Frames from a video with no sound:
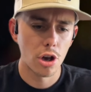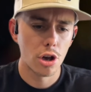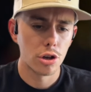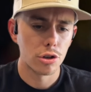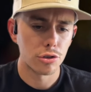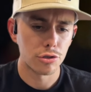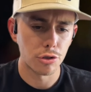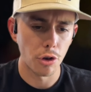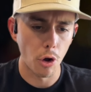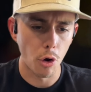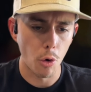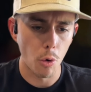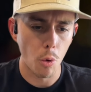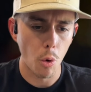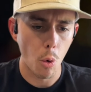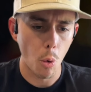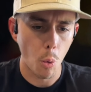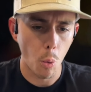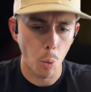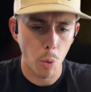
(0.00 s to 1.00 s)
So
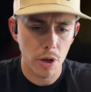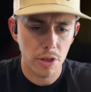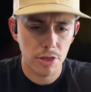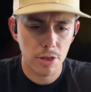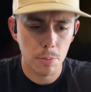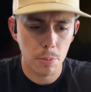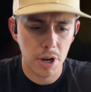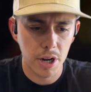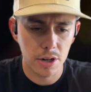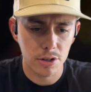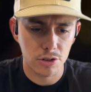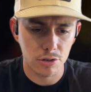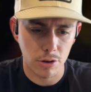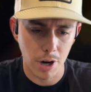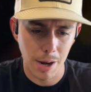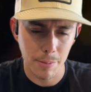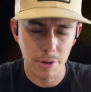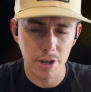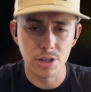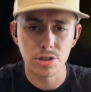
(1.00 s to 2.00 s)
with the beaded
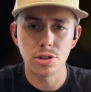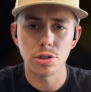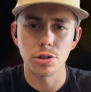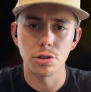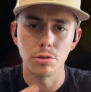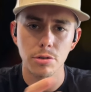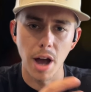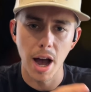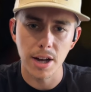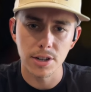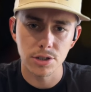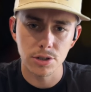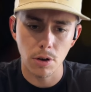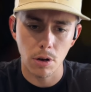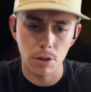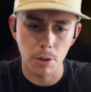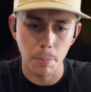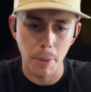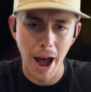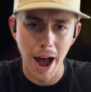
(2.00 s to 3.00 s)
ceramics, you guys saw
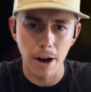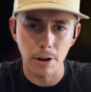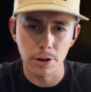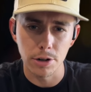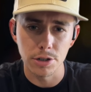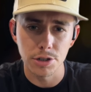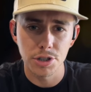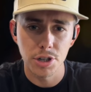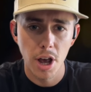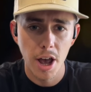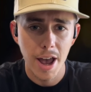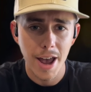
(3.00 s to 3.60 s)
the powders.